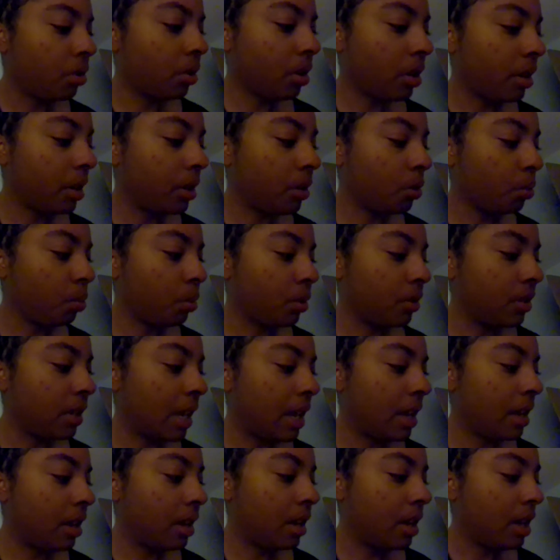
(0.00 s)
Taurians will
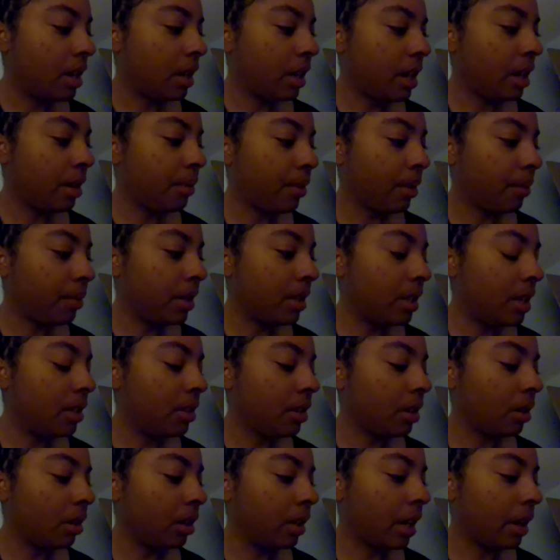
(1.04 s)
take care of every
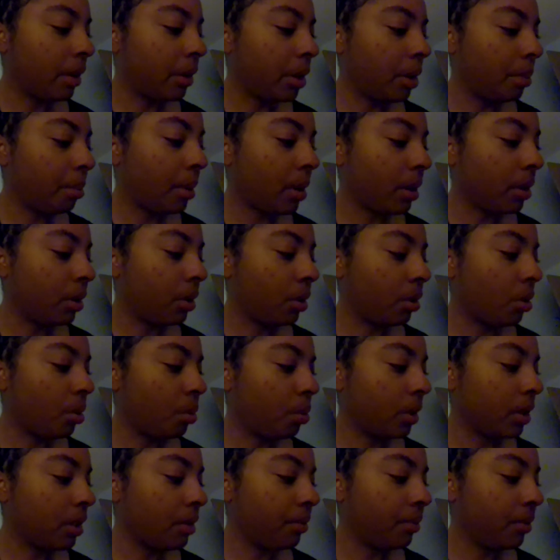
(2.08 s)
detail, allowing their partner to go
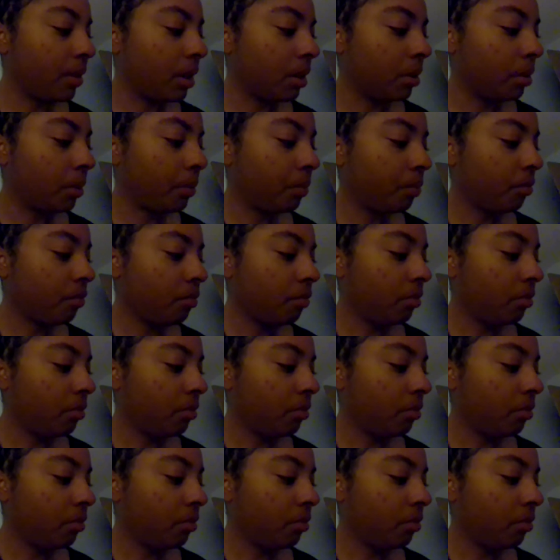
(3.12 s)
with the flow.